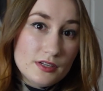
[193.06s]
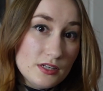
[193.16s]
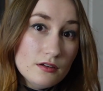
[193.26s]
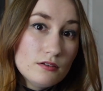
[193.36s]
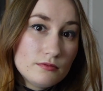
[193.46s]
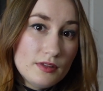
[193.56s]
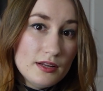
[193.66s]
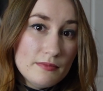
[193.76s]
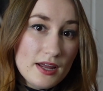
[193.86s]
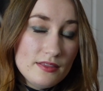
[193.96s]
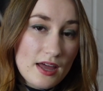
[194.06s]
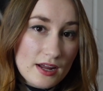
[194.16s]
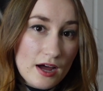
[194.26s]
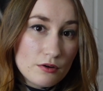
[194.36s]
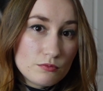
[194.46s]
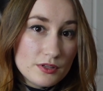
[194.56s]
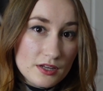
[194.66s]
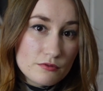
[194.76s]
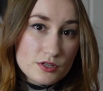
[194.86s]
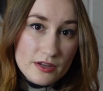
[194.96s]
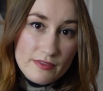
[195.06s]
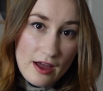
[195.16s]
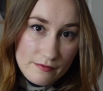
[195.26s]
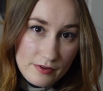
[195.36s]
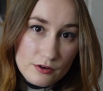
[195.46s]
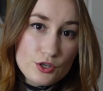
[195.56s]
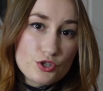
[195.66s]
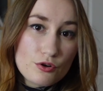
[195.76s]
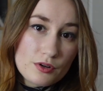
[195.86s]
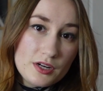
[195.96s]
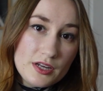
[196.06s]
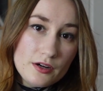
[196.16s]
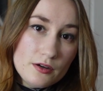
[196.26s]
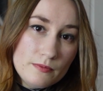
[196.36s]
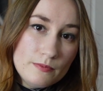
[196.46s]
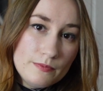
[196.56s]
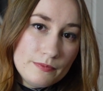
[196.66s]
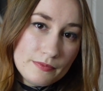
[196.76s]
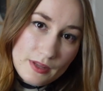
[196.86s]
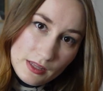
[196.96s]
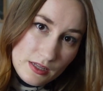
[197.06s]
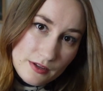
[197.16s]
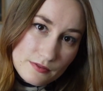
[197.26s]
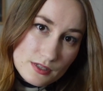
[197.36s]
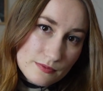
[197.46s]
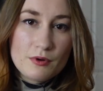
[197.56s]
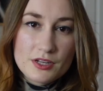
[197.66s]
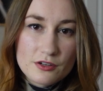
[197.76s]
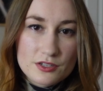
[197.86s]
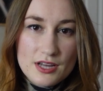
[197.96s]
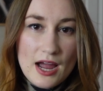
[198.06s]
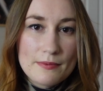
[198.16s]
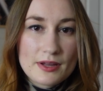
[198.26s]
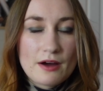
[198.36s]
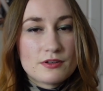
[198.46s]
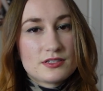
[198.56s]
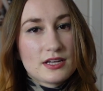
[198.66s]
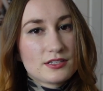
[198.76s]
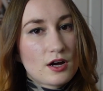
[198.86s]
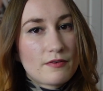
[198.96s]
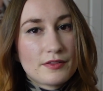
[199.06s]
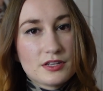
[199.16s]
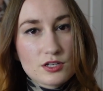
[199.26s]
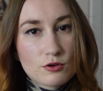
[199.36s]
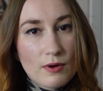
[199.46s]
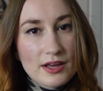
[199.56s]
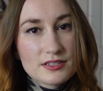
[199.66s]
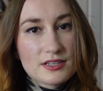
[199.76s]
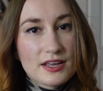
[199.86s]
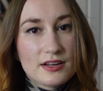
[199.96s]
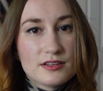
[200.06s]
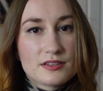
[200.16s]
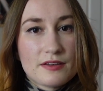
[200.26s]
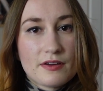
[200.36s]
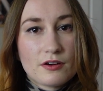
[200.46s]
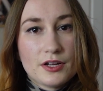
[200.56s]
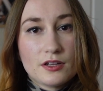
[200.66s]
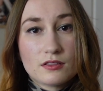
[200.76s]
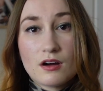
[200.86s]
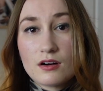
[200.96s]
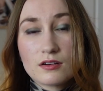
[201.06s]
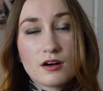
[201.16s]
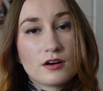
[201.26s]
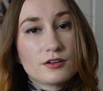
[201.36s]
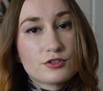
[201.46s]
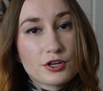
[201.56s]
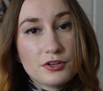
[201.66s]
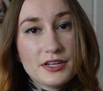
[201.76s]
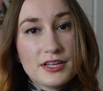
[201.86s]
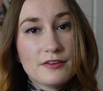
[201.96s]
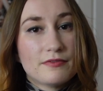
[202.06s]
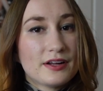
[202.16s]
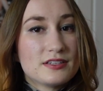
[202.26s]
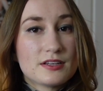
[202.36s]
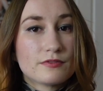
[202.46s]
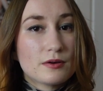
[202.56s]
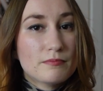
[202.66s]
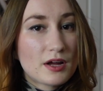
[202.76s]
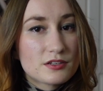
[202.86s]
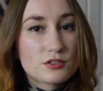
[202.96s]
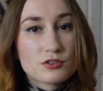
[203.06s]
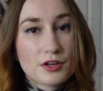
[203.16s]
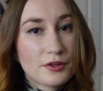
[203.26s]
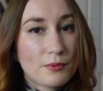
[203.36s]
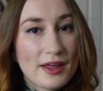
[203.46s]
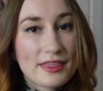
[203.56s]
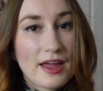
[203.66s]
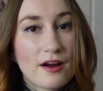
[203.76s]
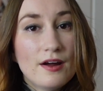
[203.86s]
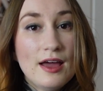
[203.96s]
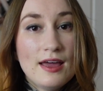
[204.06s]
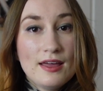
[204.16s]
the deal they'd made, that Gawain would then receive that very stroke in a year, and leaves. In 1 year's time, Gawain sets off on this quest. It is a very long, hard journey. He fights different monsters on the way there,